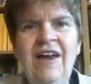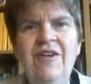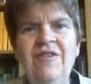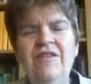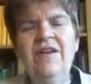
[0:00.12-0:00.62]

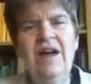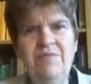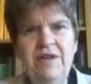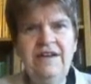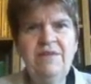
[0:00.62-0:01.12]
Hello,
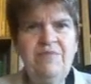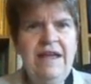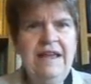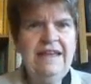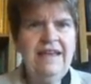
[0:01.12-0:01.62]
I'm
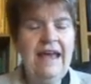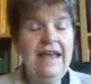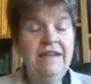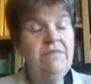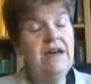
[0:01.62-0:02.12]
Bernadette Brady,
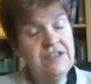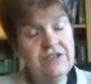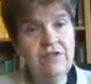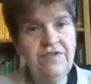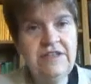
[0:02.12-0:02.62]
and
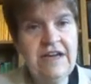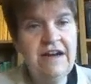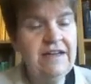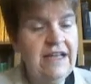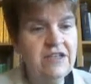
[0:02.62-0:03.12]
myself and
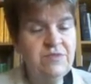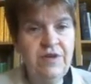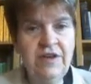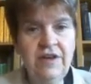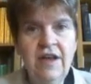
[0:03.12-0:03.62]
Darren
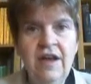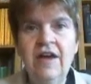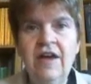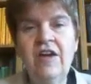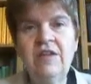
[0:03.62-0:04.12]
Gunsberg
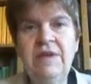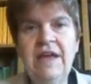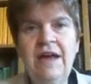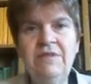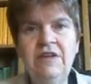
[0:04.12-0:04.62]
are going to
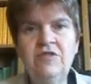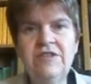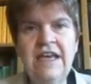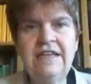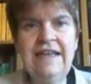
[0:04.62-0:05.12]
be coming
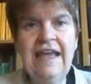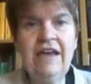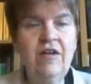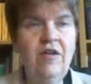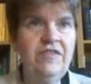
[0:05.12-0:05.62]
to San
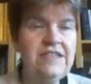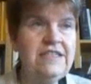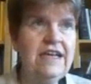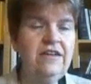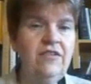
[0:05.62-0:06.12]
Diego on the
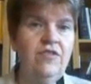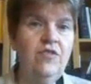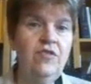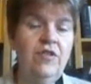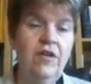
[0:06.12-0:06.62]
2nd and
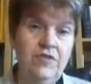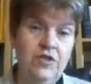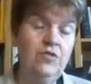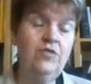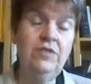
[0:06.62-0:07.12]
3rd of
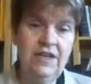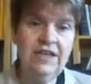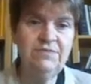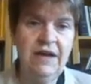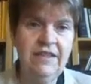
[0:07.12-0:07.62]
June
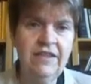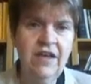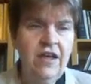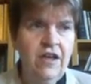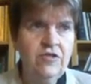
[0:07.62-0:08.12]
next month
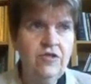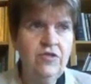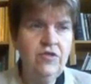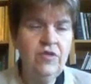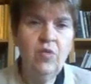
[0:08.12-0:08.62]

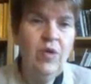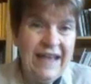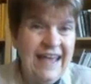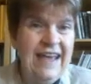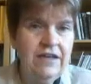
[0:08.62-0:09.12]
to do a
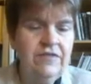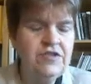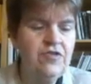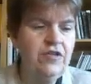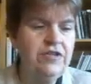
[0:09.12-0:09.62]
weekend of
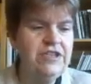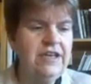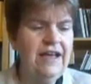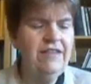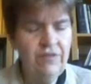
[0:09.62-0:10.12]

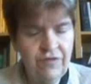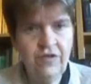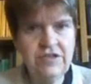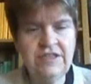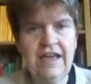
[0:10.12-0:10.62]
astrology. And the
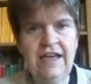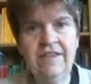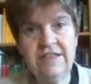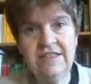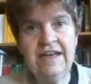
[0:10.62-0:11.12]
first
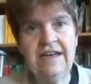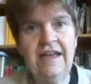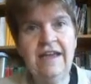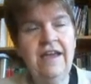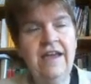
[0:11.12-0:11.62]
day, the
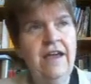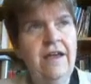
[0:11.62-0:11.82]
Saturday,